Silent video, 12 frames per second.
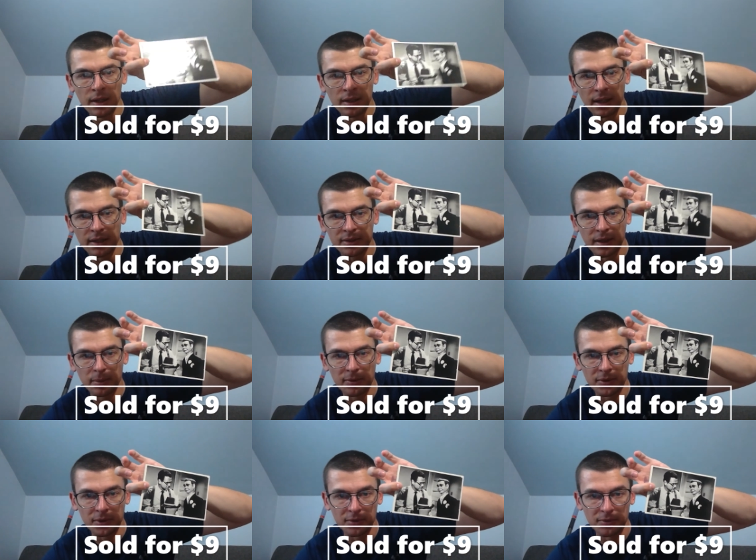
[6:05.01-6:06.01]
Next up, I've
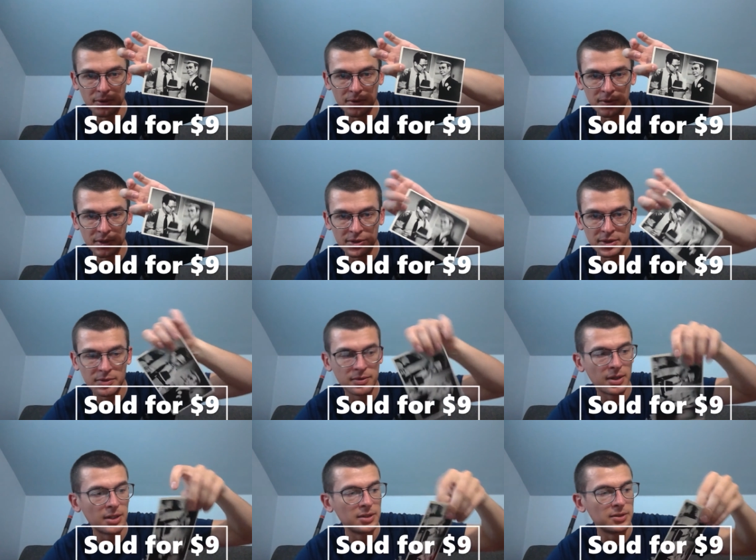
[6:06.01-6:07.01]
sold a few of these so
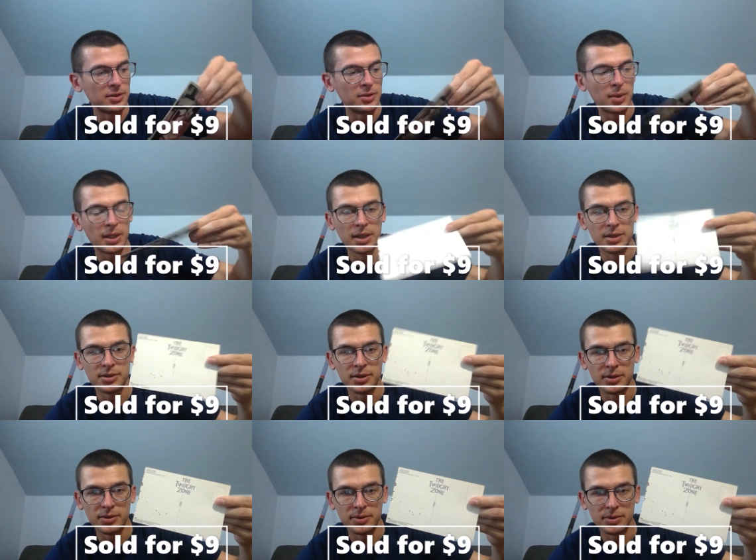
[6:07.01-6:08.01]
far. These are Twilight
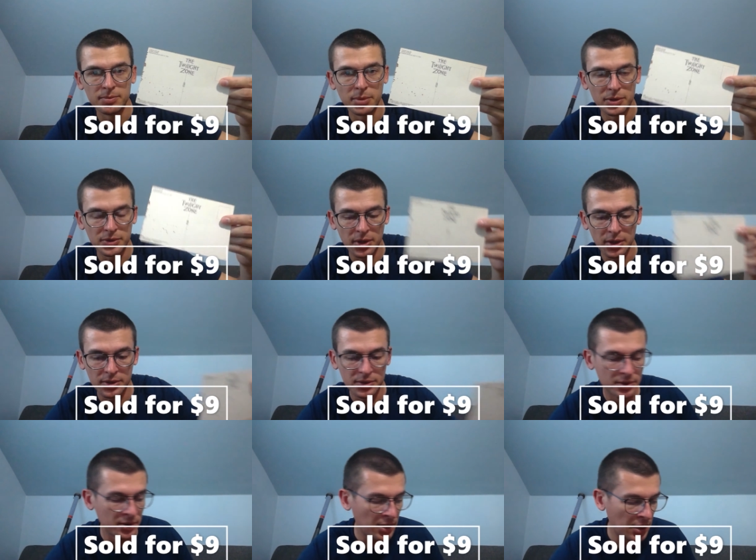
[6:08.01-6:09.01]
Zone
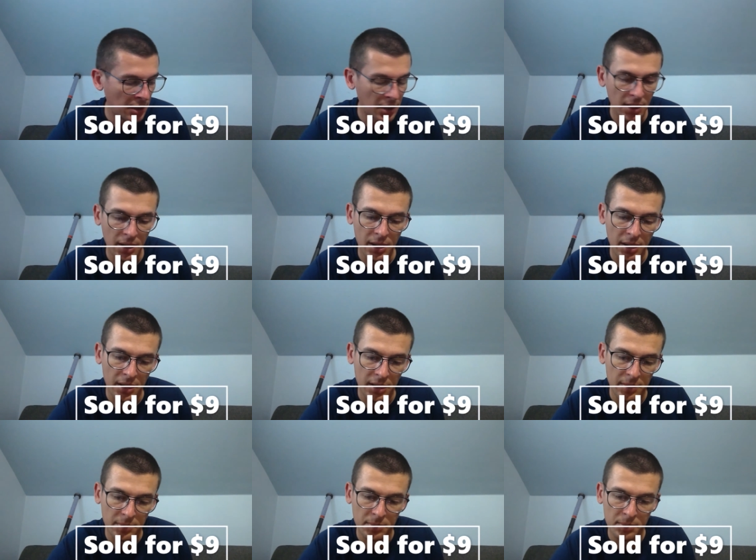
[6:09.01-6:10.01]
postcards.
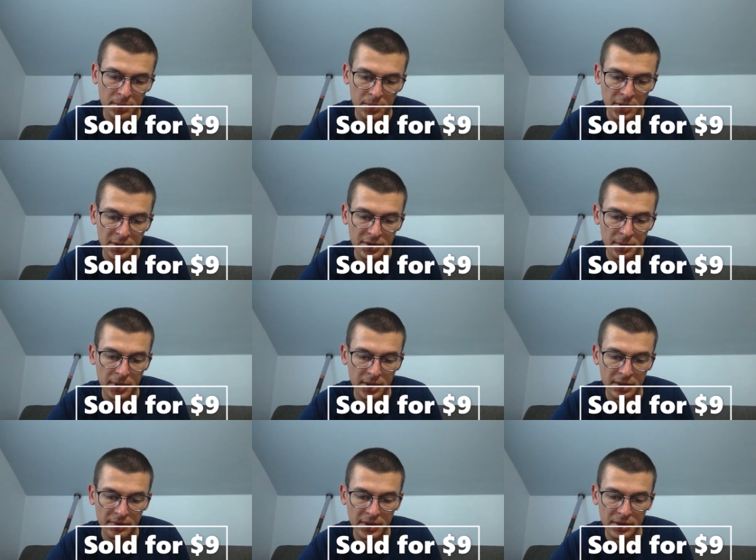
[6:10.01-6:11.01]
Um, listed them all
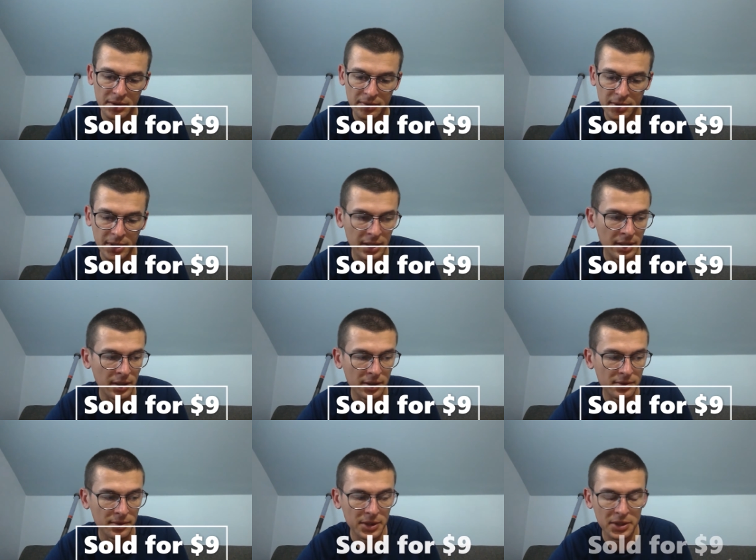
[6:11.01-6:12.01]
individually for ten
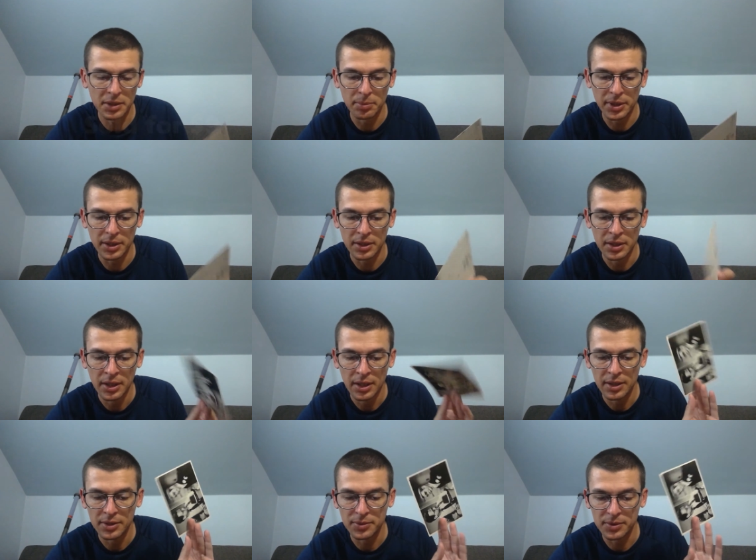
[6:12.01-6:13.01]
dollars free shipping.
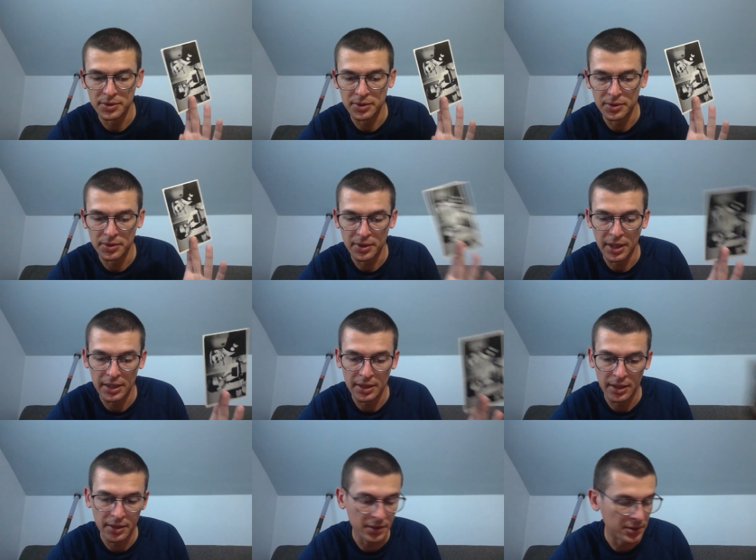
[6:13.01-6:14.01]
This one sold nine
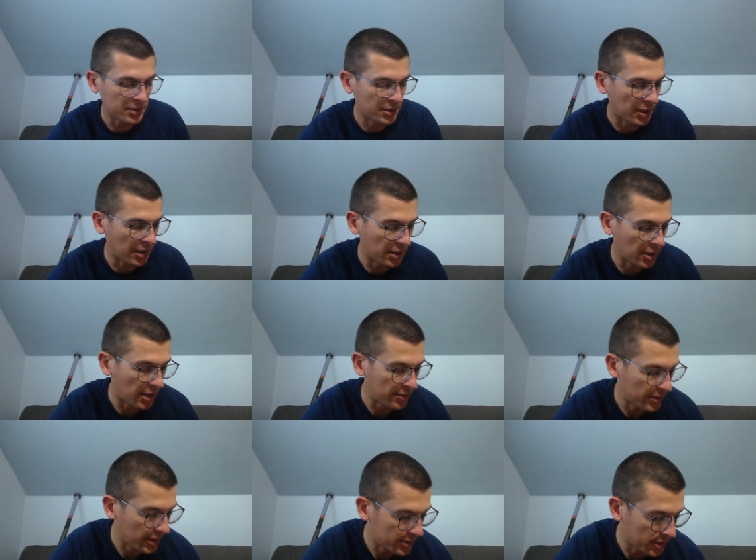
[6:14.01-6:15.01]
dollars on an
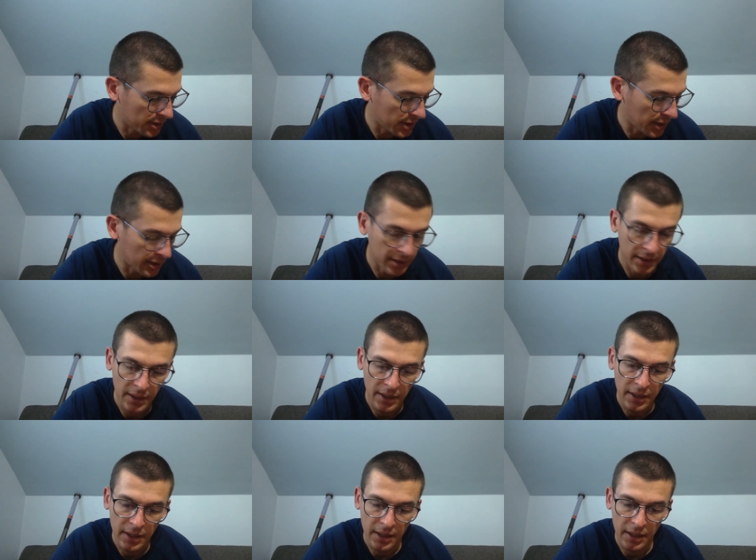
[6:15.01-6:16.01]
offer I sent out
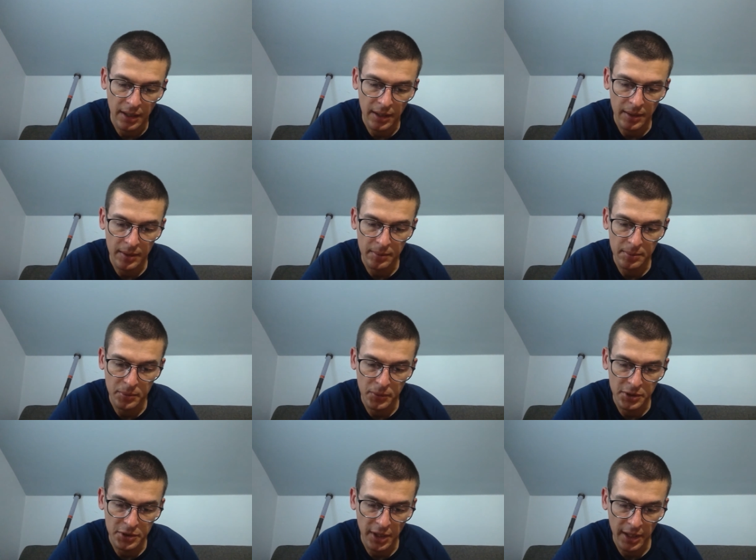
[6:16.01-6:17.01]
um,
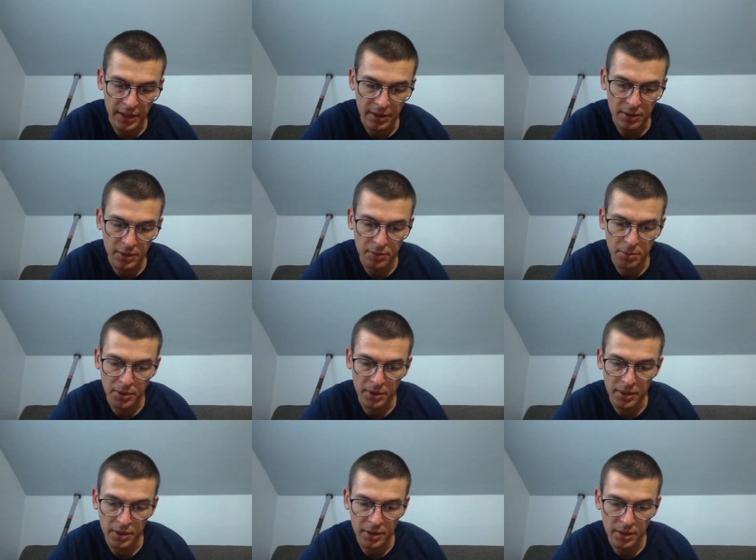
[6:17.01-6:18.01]
with Jackie
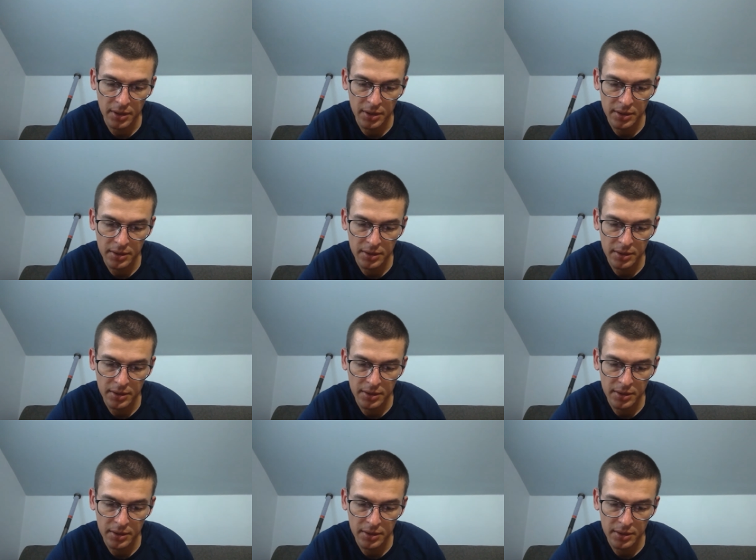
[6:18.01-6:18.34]
Cooper.